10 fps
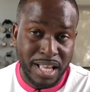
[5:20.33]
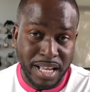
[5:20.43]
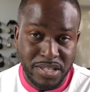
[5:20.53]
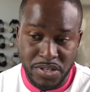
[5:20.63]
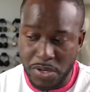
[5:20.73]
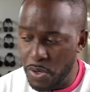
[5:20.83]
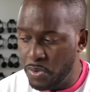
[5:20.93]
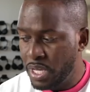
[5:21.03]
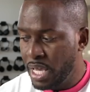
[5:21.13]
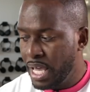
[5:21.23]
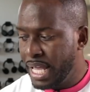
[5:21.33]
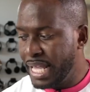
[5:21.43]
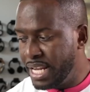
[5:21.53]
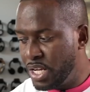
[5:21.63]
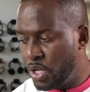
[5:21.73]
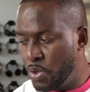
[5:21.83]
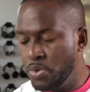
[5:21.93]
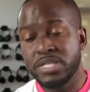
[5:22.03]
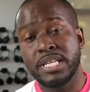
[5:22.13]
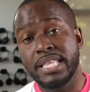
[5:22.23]
like to use, and that
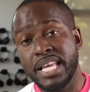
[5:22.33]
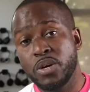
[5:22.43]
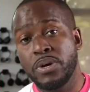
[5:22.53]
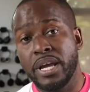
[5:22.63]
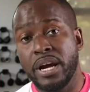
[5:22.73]
includes the Liquid